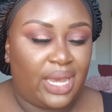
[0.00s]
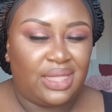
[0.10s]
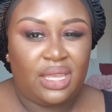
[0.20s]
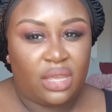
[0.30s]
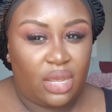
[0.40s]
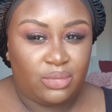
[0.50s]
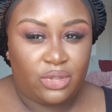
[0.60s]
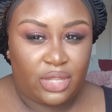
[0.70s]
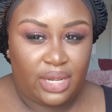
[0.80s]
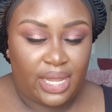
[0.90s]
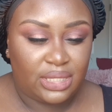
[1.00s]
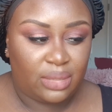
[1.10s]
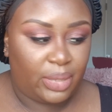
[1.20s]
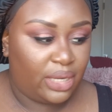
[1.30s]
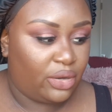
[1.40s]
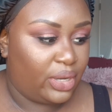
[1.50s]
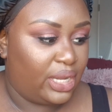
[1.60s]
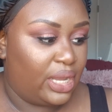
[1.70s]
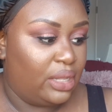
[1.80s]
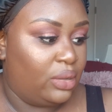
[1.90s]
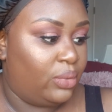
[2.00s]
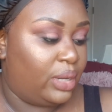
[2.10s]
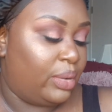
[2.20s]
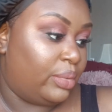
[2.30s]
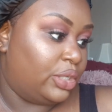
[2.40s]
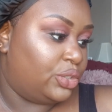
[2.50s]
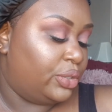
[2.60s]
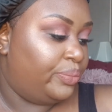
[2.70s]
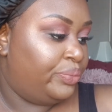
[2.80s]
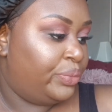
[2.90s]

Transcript: I think it comes with an elastic band already in the wig, but I'm not sure.